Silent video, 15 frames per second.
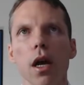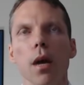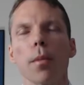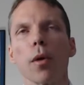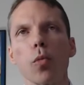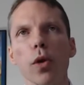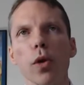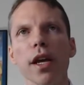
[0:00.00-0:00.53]

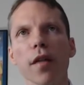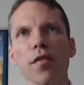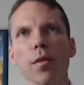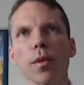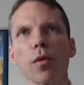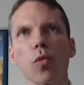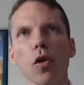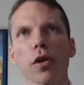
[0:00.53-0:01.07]
But we have
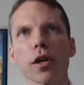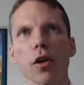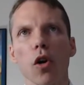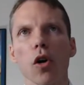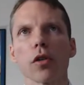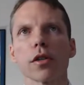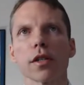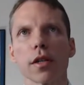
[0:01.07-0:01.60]
to be working
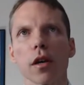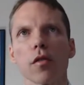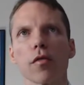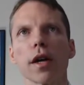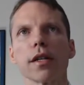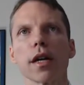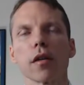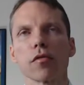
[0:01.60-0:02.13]
hard as hell
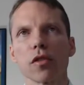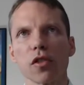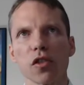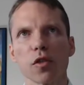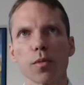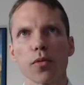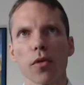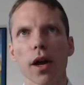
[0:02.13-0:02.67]
right now to
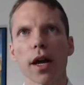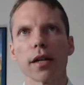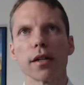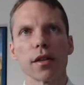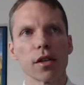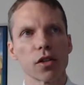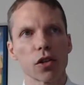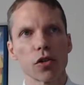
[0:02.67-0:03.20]
spread
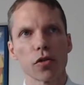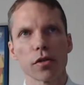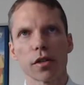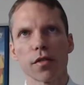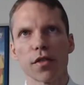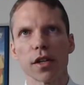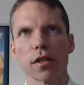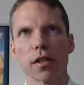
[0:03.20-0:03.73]
this
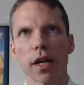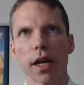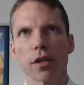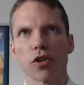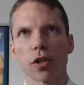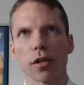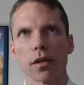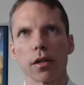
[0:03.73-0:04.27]
curative
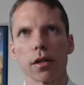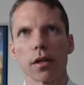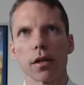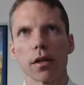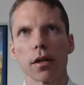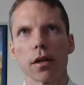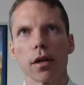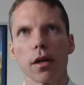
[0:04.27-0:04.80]
contagion.
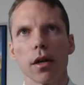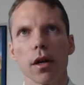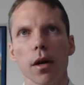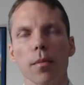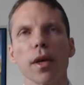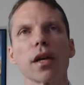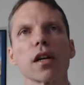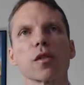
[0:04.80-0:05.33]

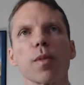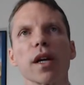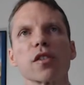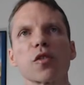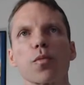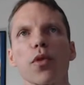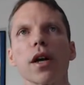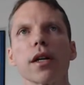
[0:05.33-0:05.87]
Because by
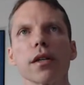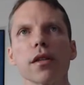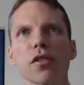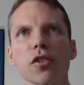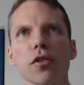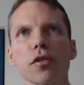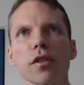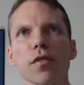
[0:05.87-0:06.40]
spreading this
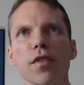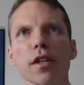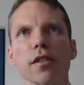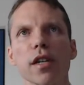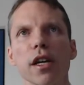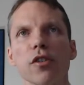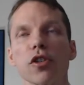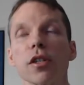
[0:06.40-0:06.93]
curative
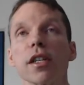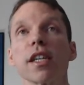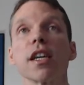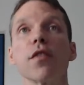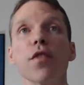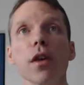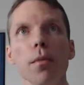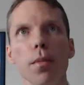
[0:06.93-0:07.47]
contagion,
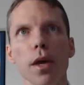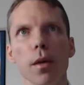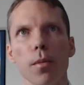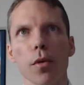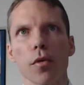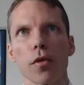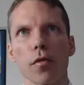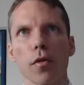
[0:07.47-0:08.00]
giving
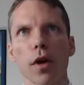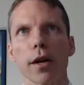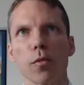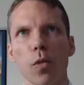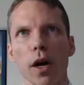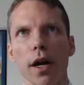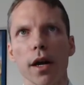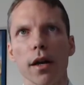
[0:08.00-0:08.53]
people the right
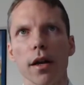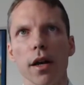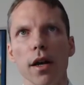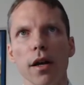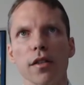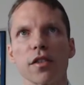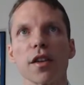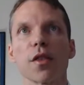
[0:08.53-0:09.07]
way
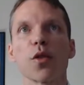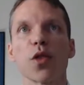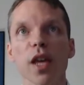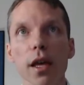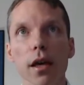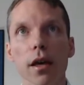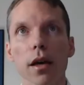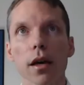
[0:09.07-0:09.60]
to
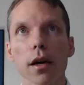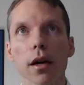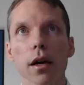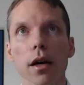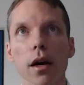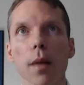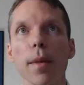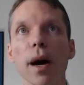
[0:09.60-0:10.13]
think
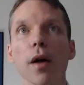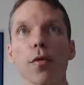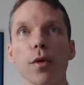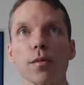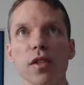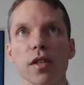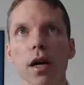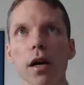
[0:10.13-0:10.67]
about
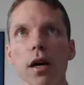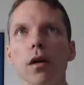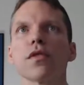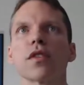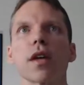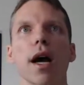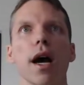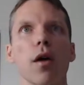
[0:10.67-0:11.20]

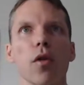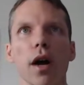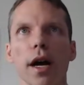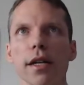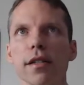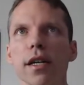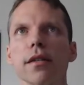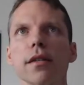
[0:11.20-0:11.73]
themselves, our
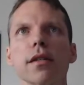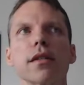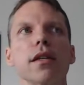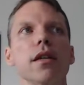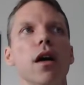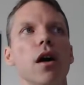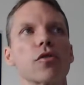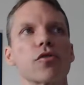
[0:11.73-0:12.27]

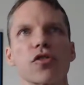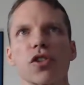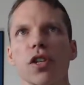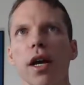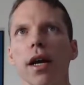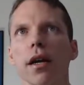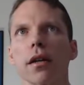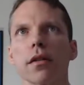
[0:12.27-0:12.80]
identity,
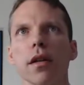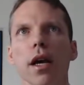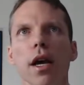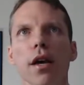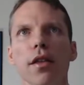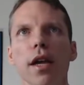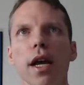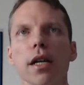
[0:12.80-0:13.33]
understand
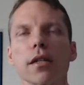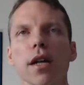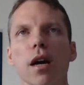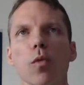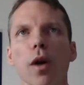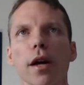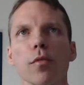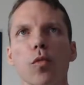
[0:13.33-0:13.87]
the
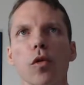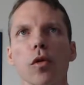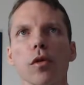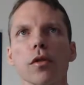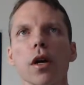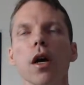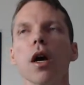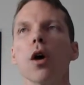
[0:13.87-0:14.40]
anti-white
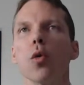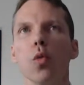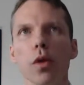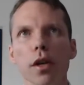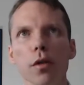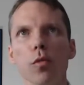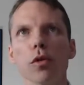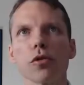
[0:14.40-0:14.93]
world,
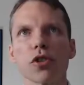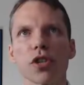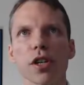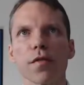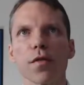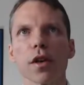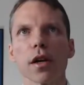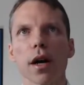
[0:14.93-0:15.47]
we will
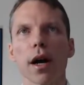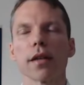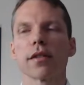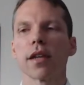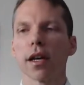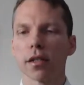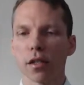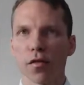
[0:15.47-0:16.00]
shift the
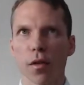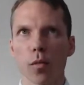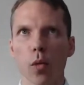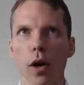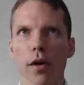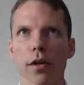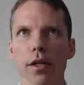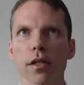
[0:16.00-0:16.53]
context from
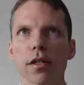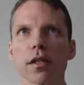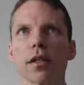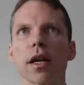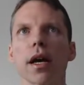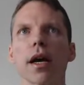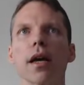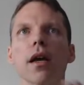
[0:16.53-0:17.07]
where it is
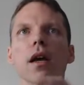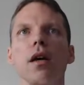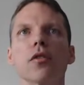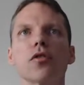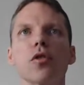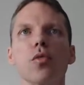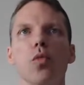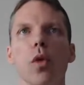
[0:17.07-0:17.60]
today
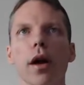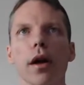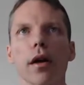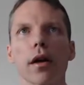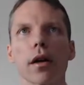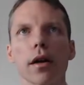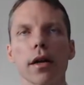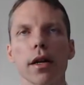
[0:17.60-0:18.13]
to
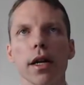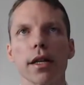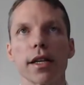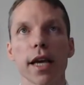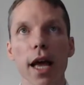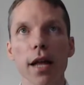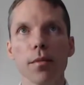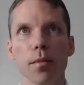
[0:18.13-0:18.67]
where it
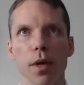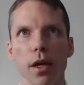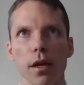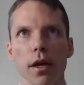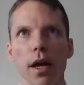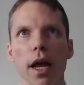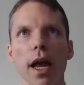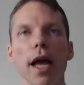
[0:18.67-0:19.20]
can be.
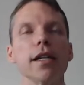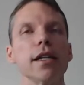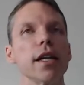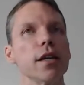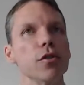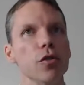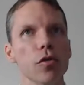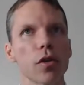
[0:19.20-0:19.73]
And in a
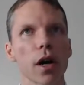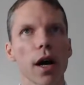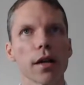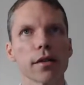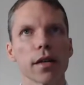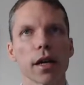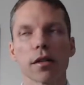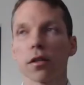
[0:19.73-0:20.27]
new
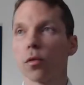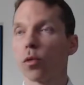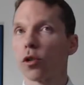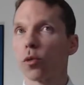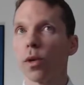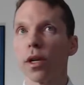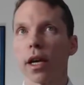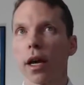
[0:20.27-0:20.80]
context,
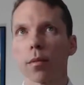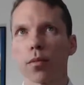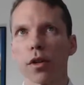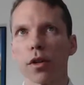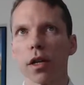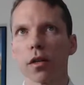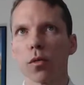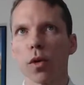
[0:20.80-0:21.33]
which we can't
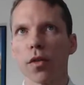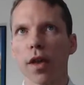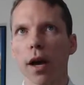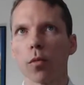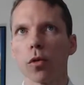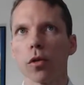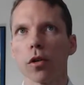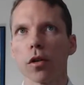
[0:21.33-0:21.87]
predict what
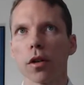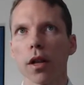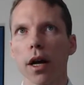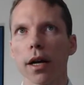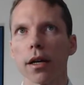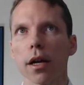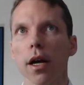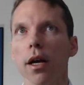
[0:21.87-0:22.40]
that will look
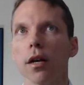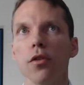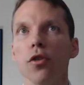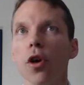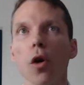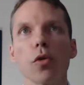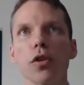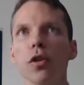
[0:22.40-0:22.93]
like.
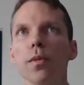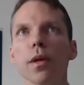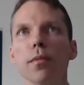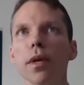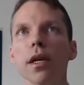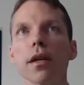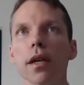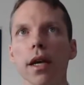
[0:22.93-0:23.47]
No human
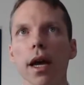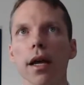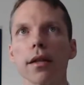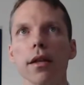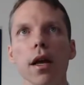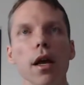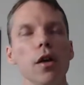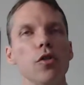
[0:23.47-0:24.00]
being
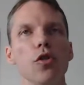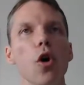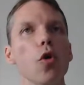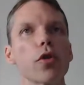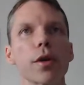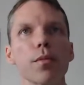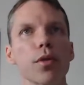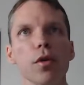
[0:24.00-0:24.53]
can, no
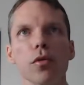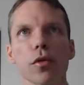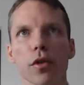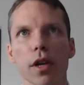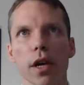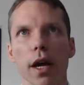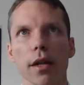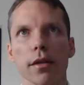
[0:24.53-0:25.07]
computer
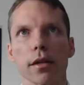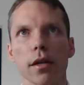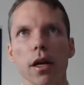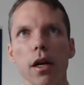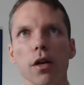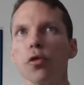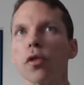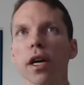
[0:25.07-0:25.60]
can.
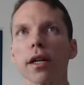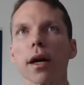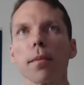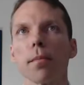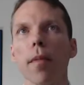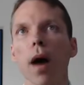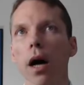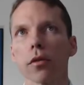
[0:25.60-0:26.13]
You cannot
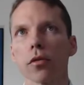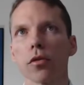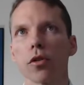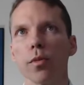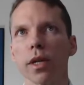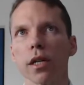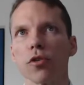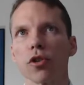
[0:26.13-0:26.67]
model
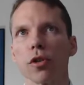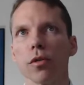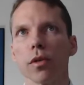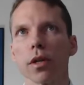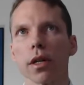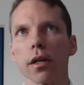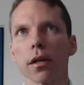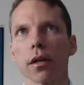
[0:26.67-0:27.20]
human
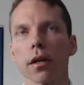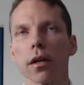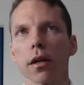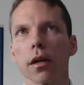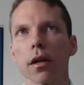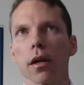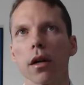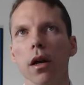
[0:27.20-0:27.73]
ingenuity.
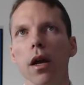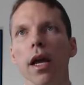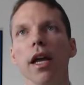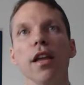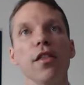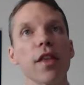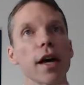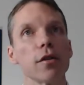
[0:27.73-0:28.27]

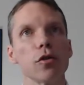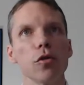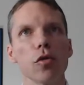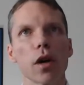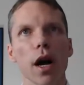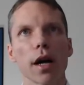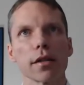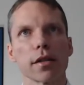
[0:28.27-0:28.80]
In that new
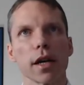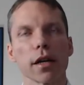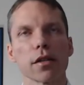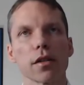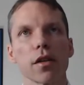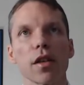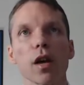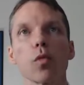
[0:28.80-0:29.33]

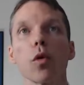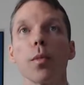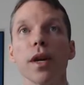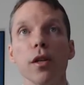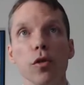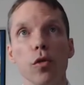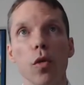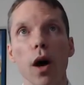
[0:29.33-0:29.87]
context, there will
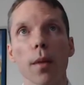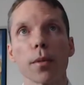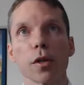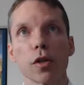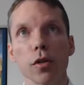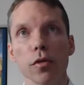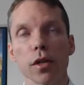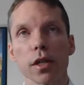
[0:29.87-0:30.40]
be new
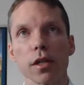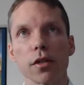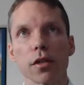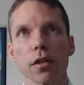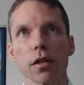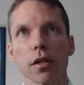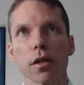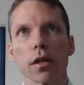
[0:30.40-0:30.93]
opportunities.